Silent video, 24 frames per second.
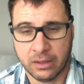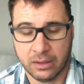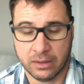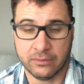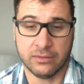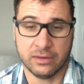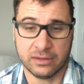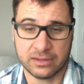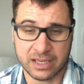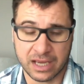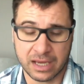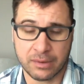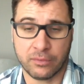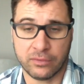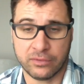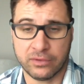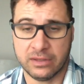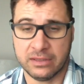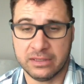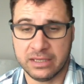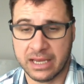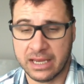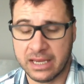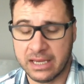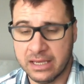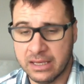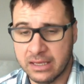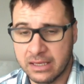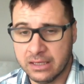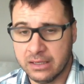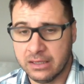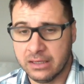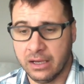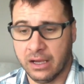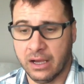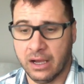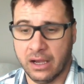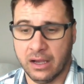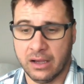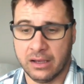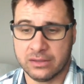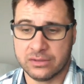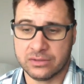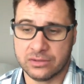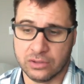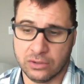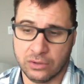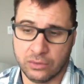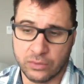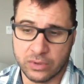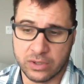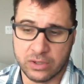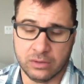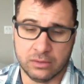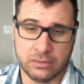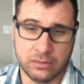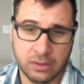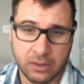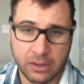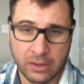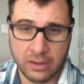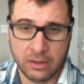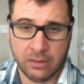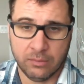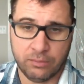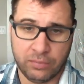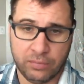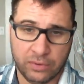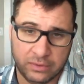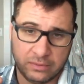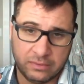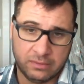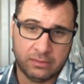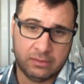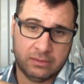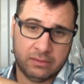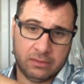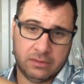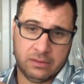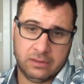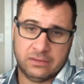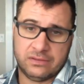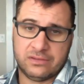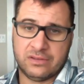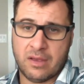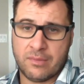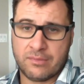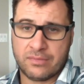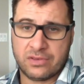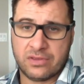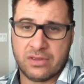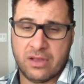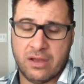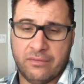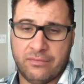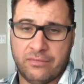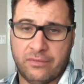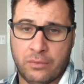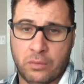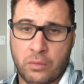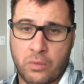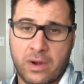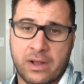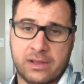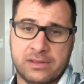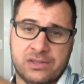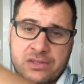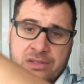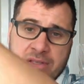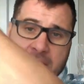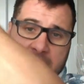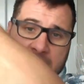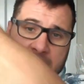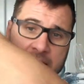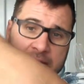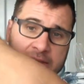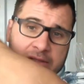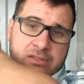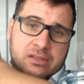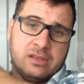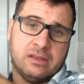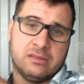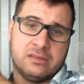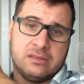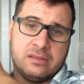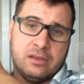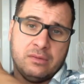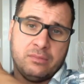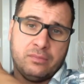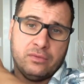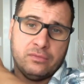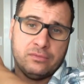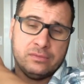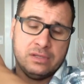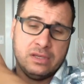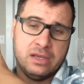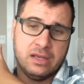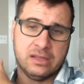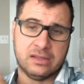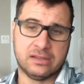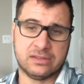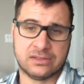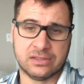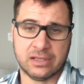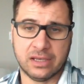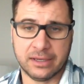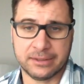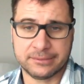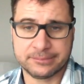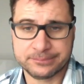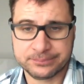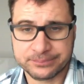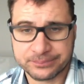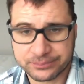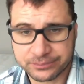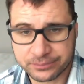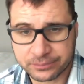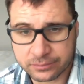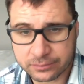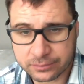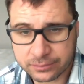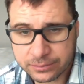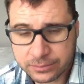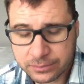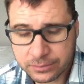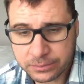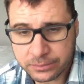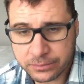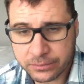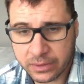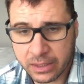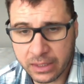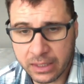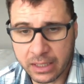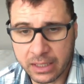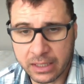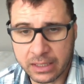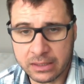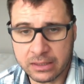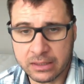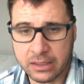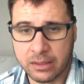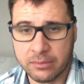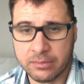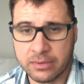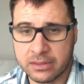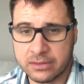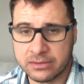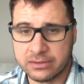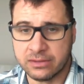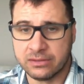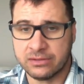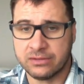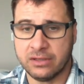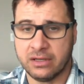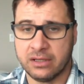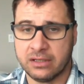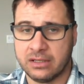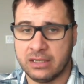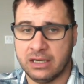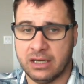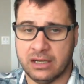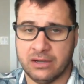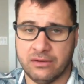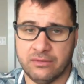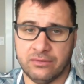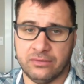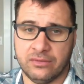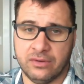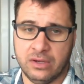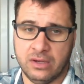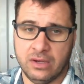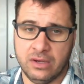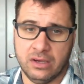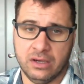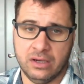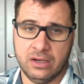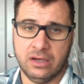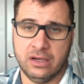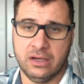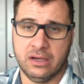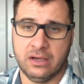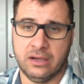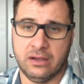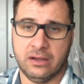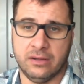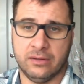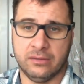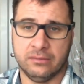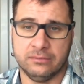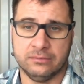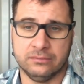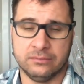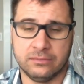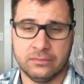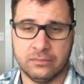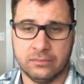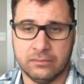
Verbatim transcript: of the time of the day uh, so we could put some stuff on one side and some stuff on the other side and uh, because the sun kind of um,